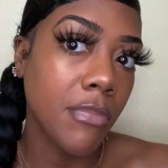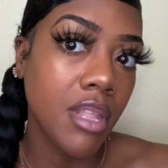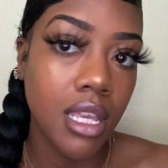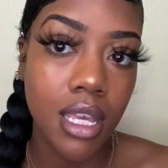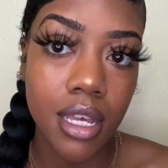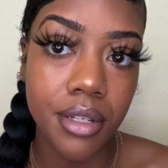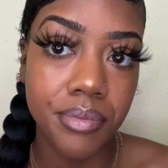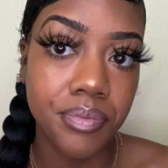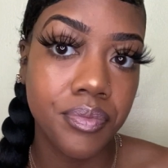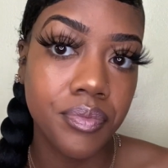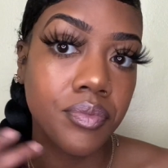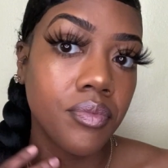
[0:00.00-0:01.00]
Yeah.
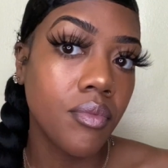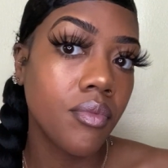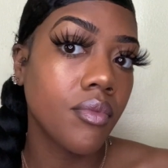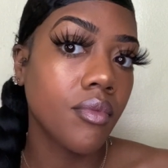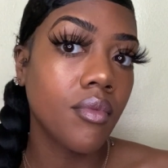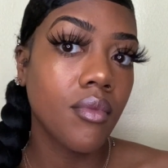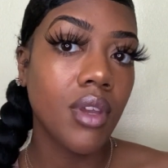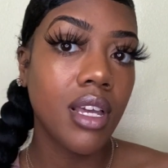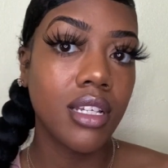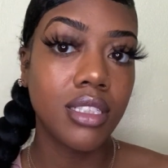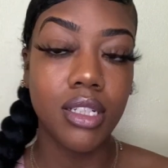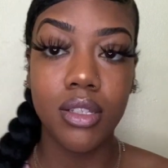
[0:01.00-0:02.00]

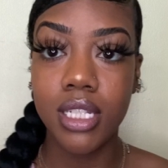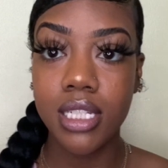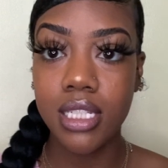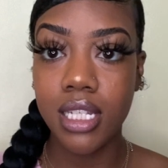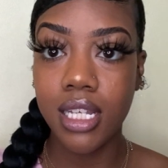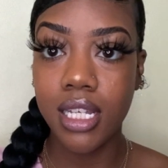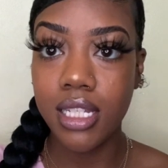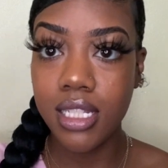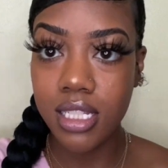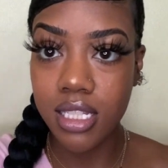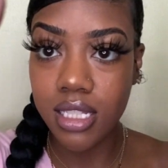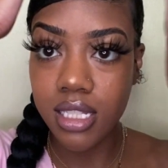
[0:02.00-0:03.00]
So this
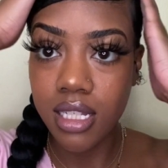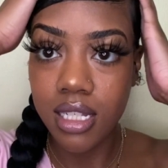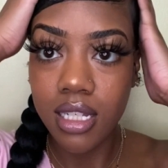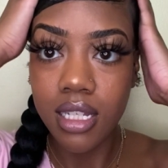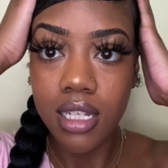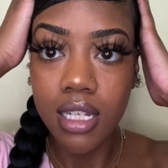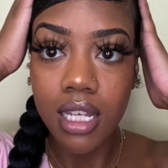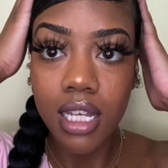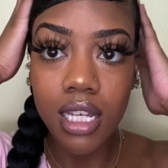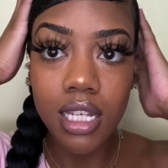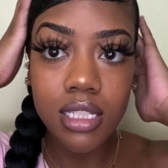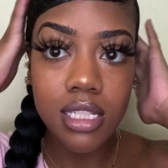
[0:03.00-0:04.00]
is
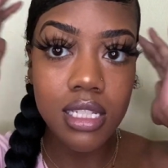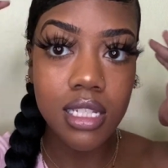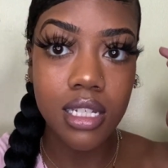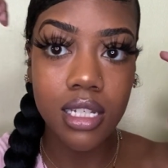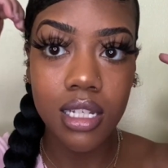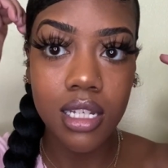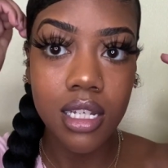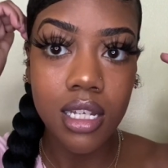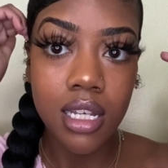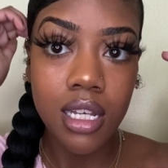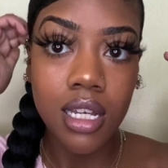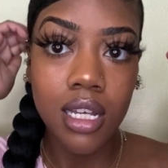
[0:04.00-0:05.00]
it
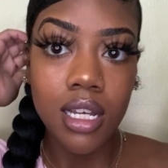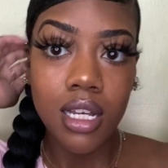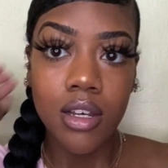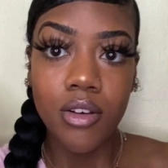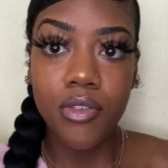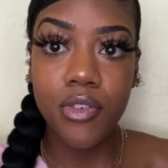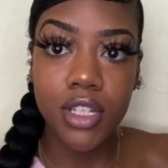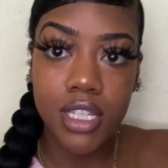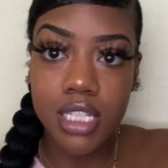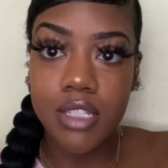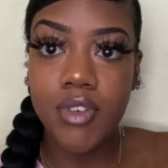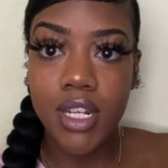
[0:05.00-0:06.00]
for
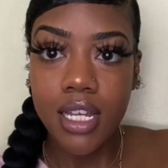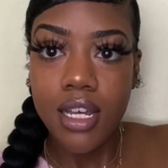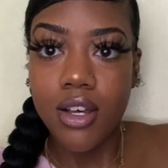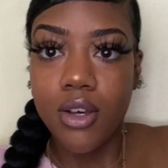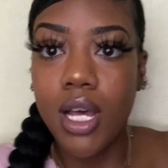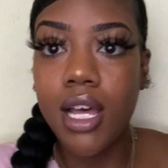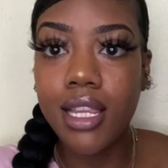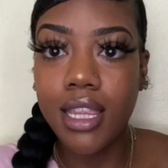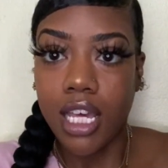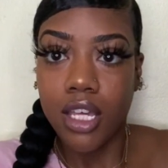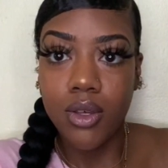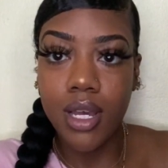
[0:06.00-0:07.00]
this video.
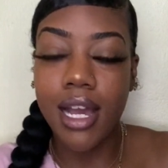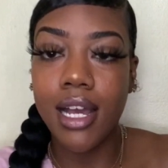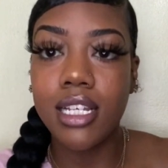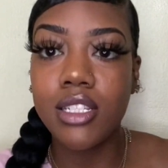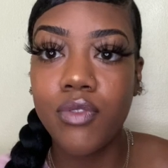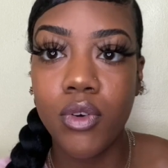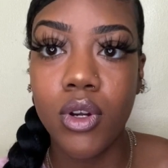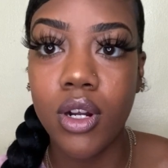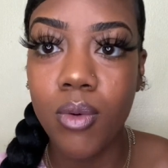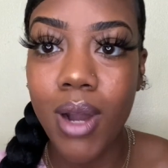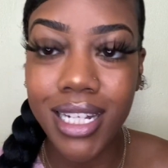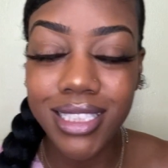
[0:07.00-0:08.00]
Thank you guys for
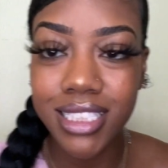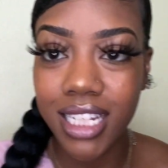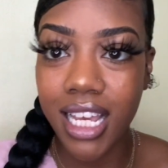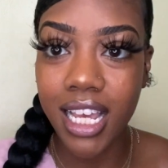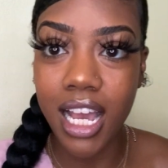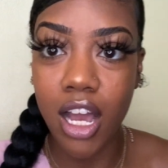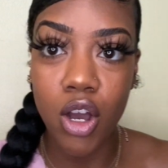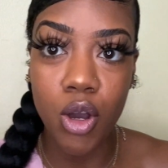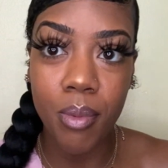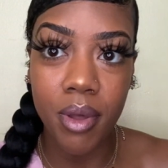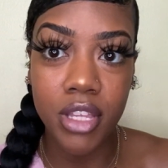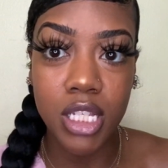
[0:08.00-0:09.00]
watching. I
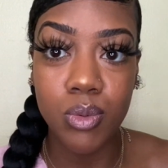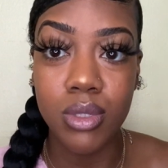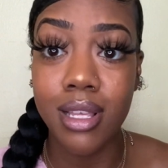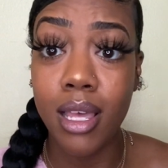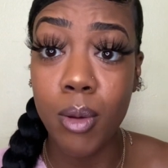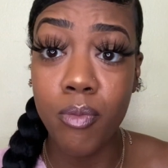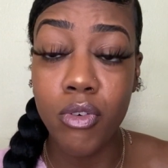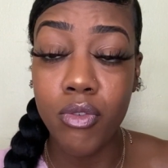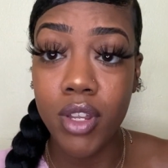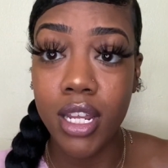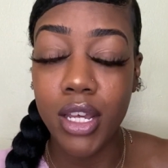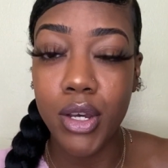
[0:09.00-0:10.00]
hope this was a helpful
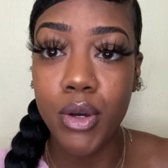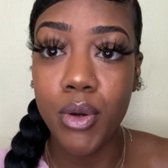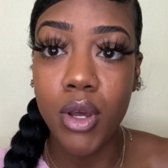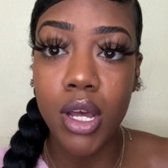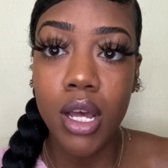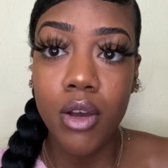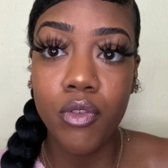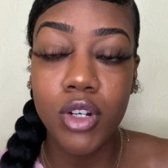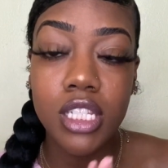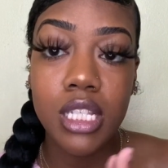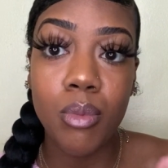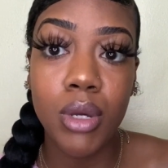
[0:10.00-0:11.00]
video for
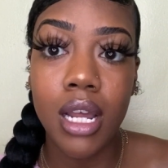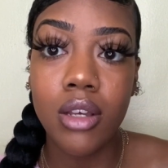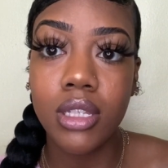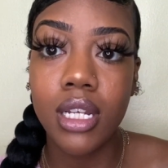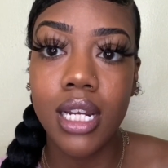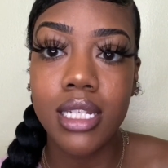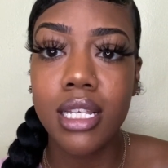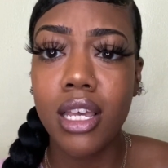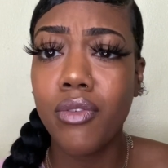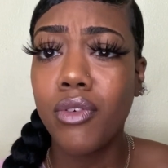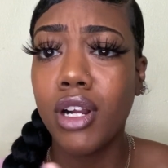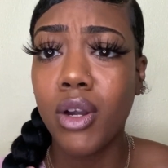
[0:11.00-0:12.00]
someone out there that's looking
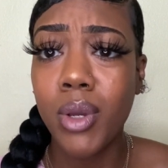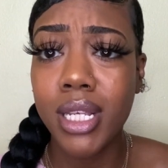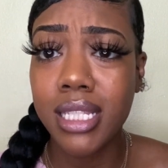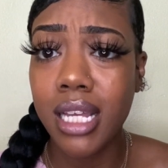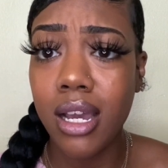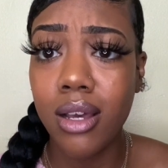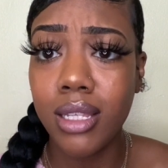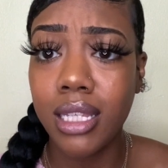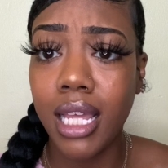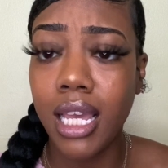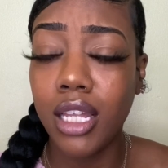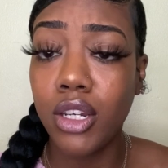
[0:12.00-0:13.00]
for a quick style that
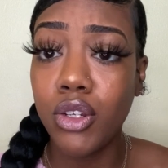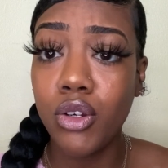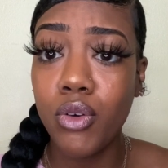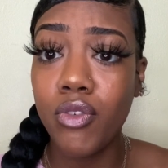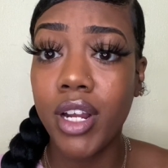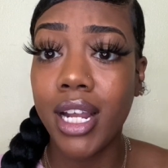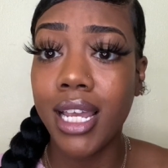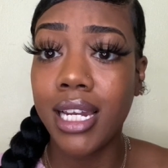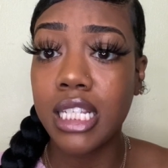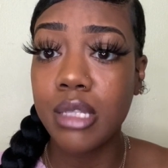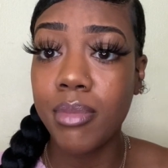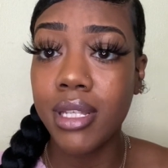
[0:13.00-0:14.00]
they can do, very
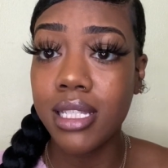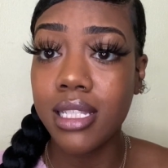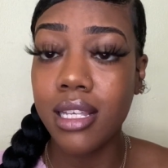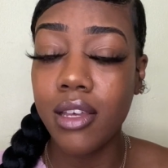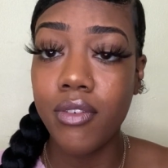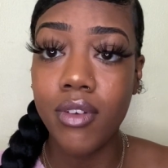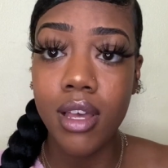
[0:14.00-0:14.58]
inexpensive.